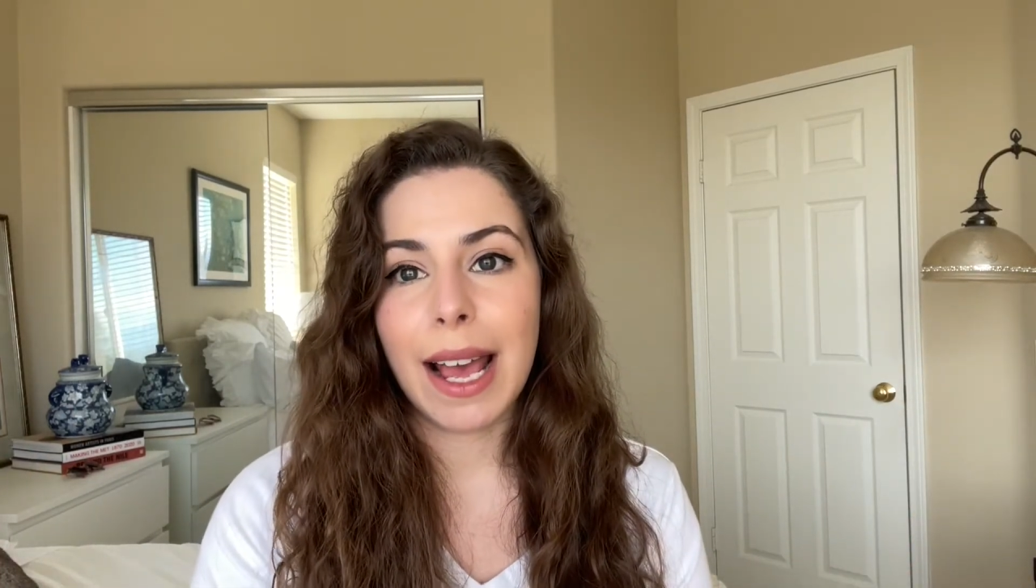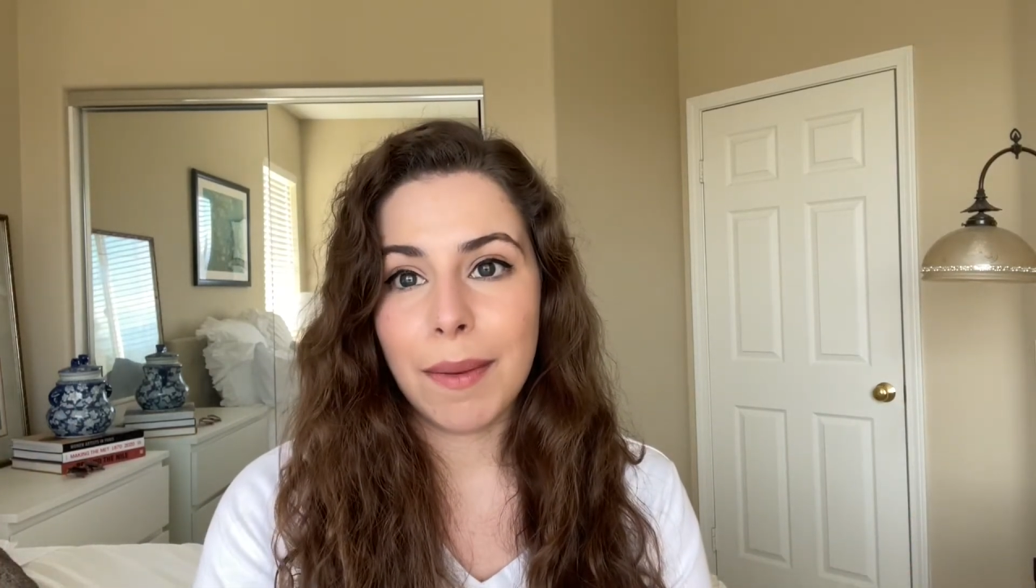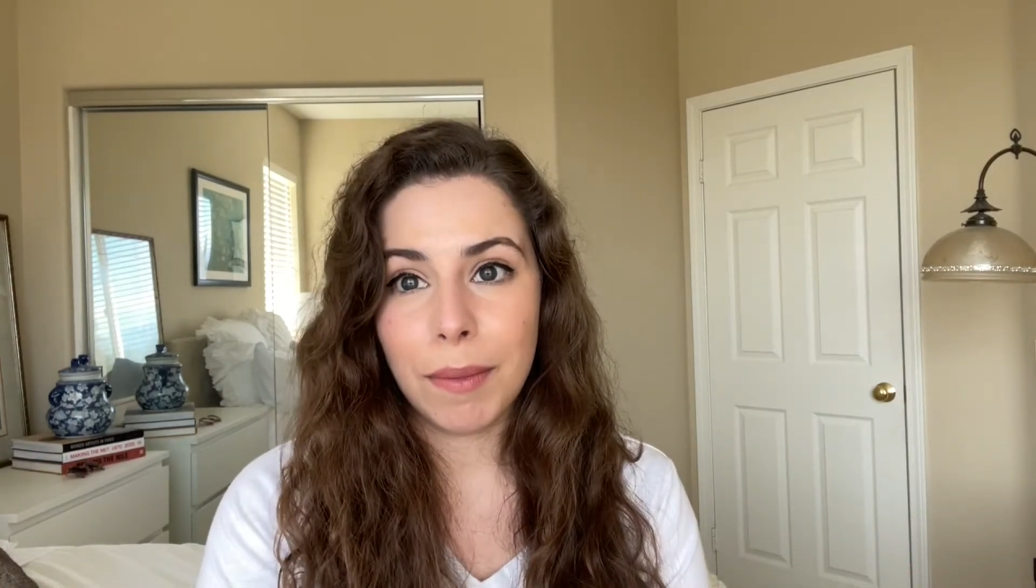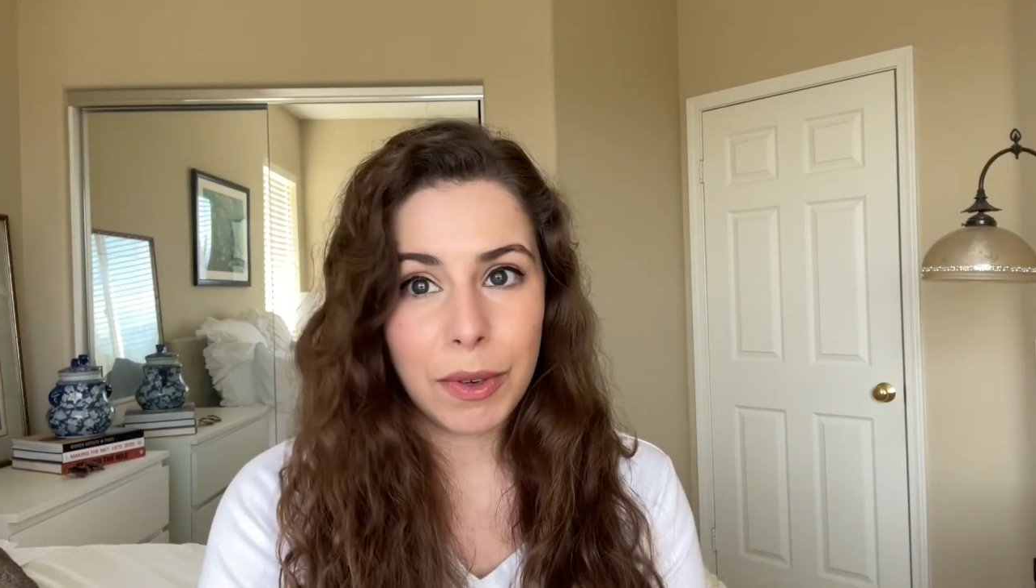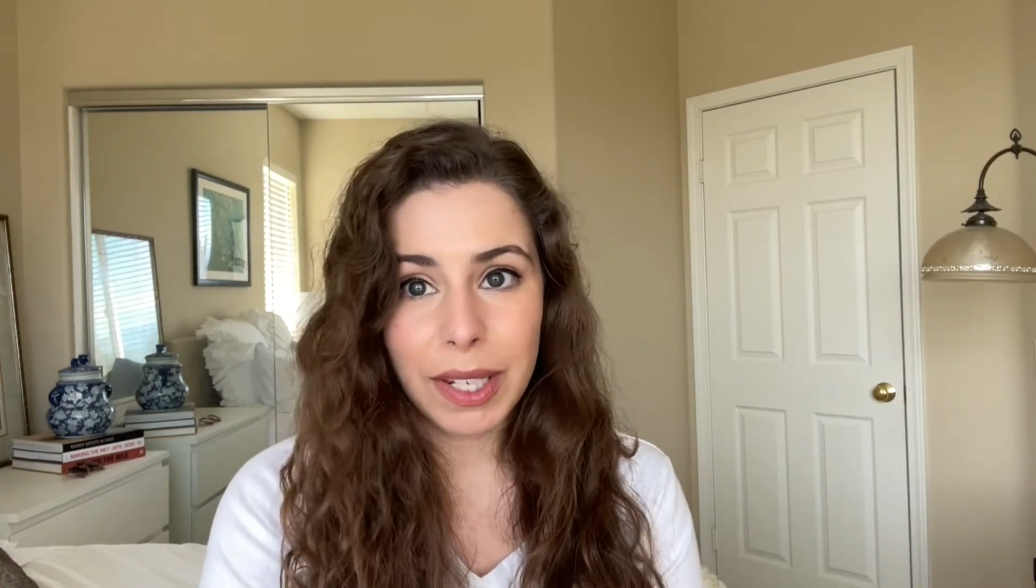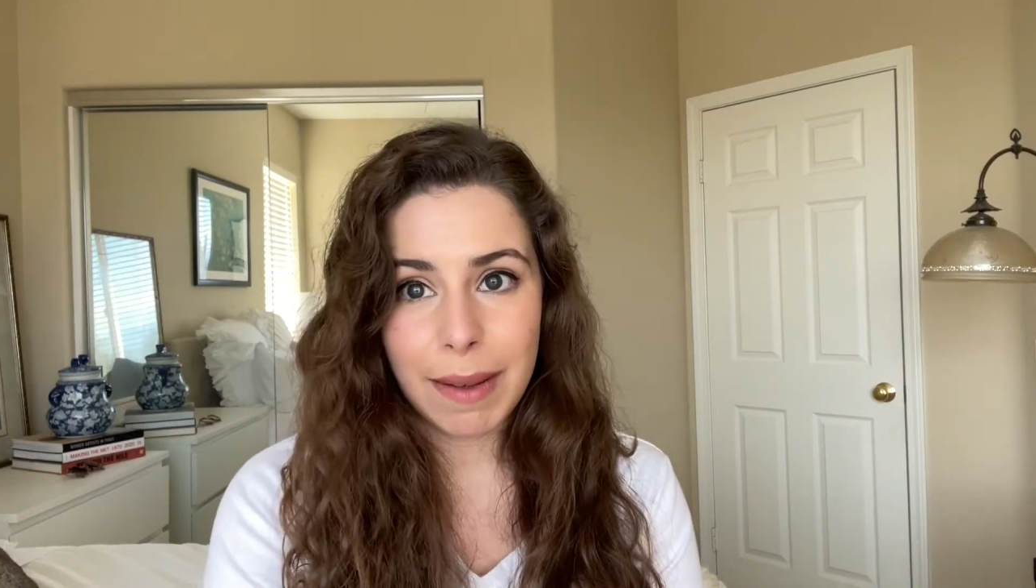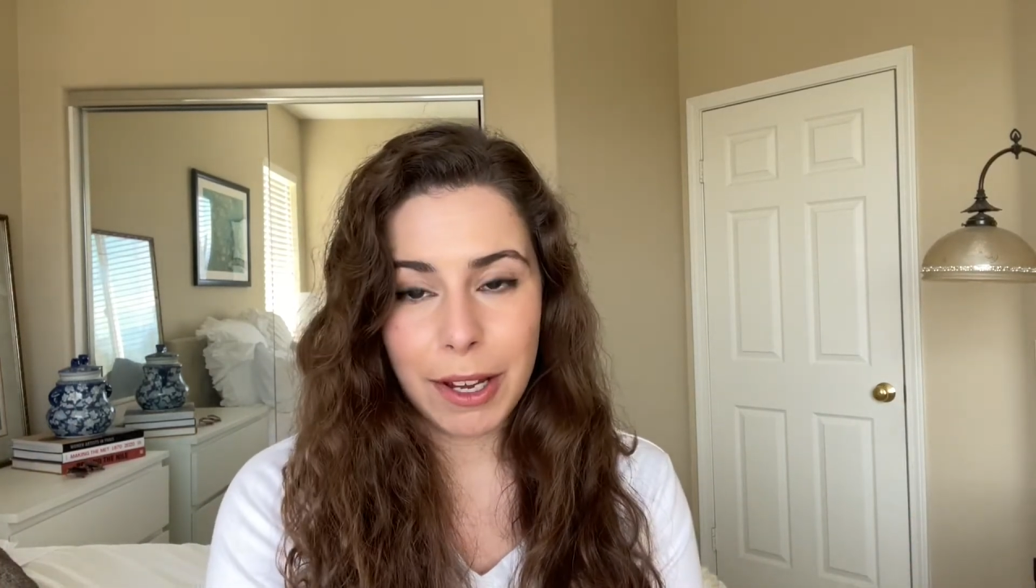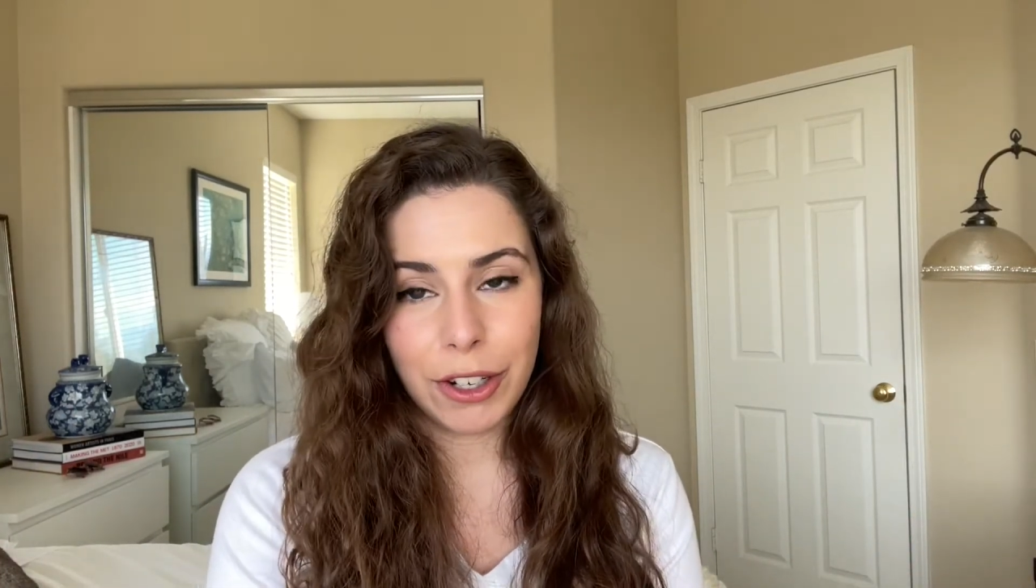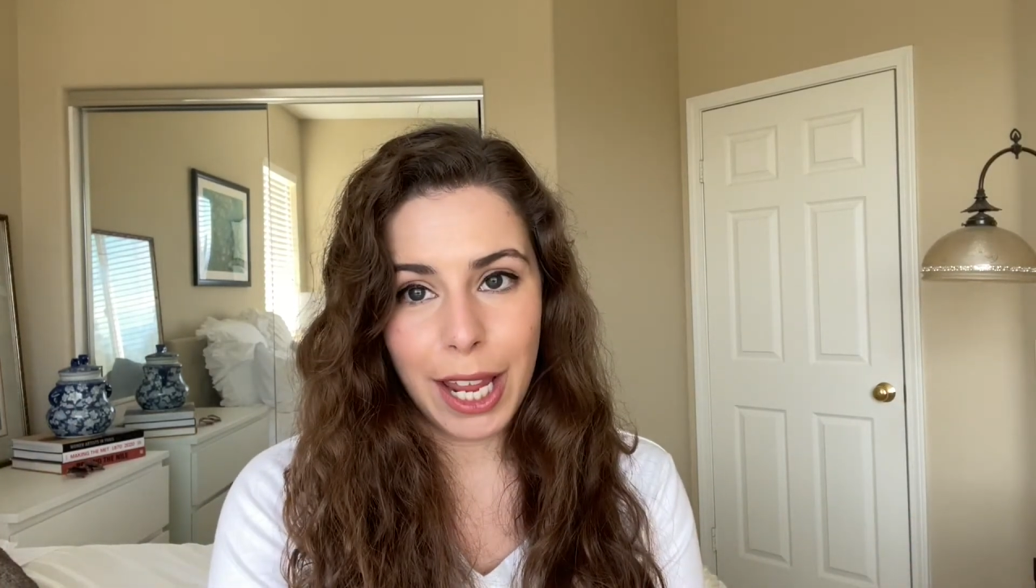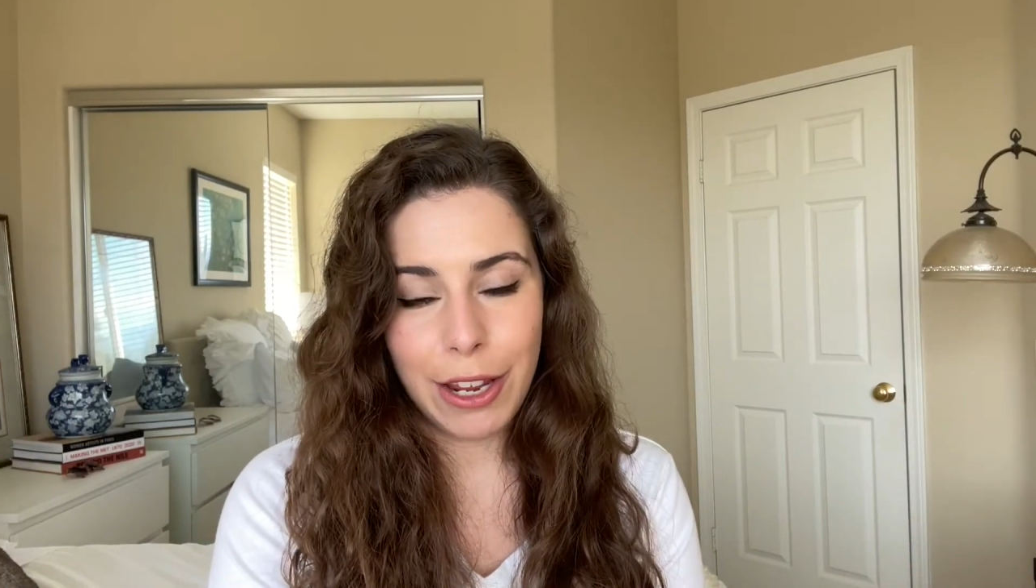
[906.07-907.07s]
museum
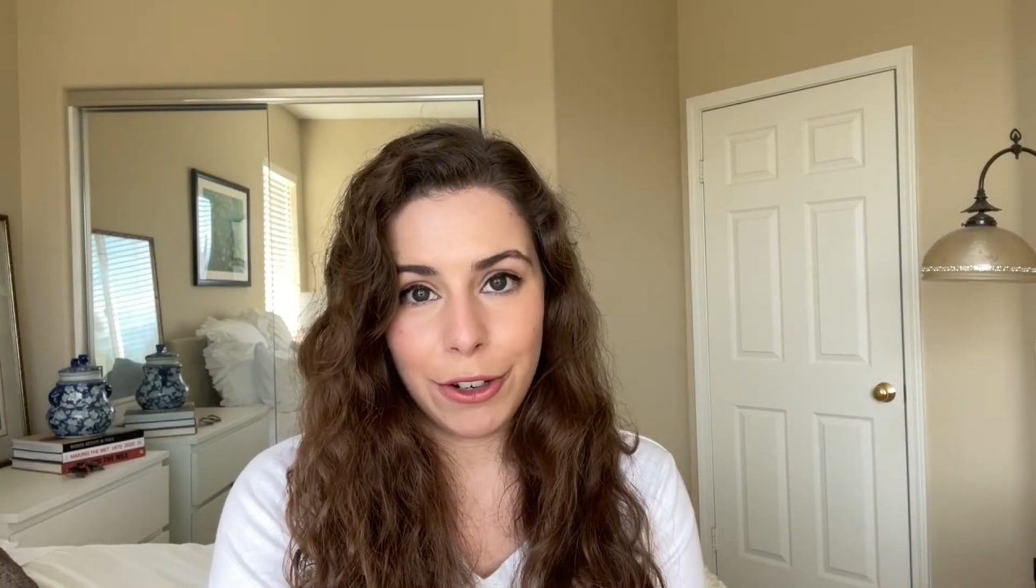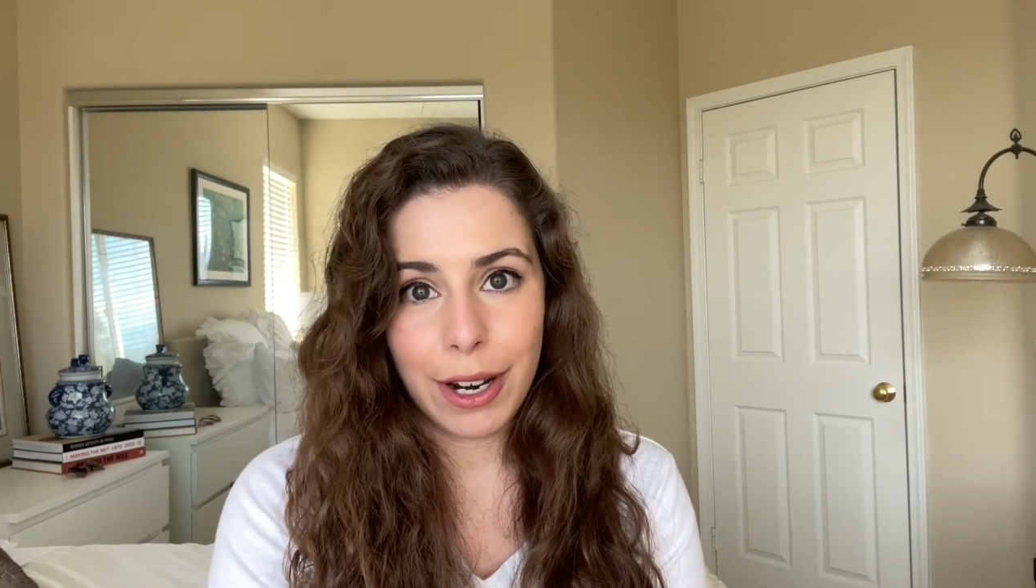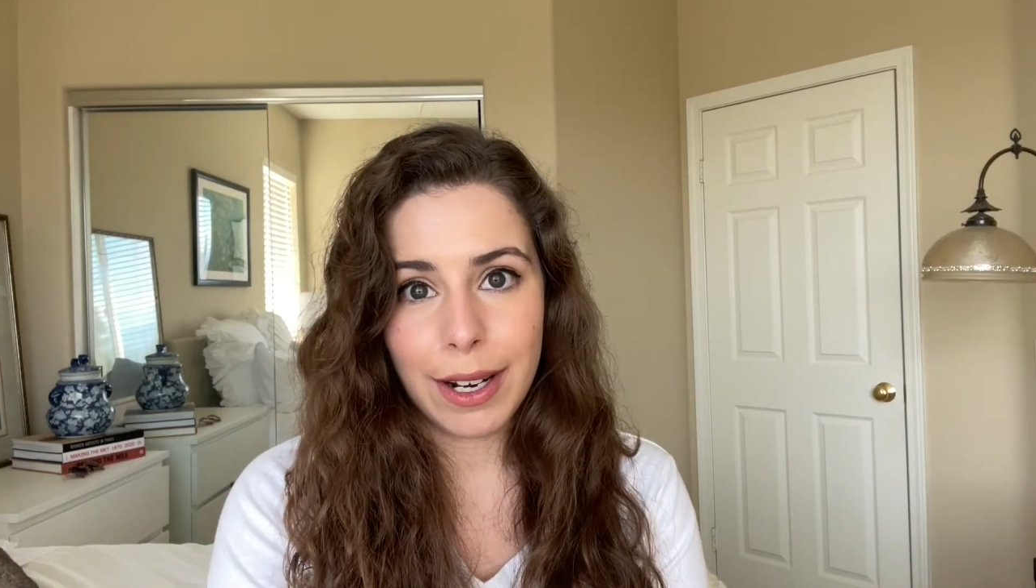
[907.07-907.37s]
education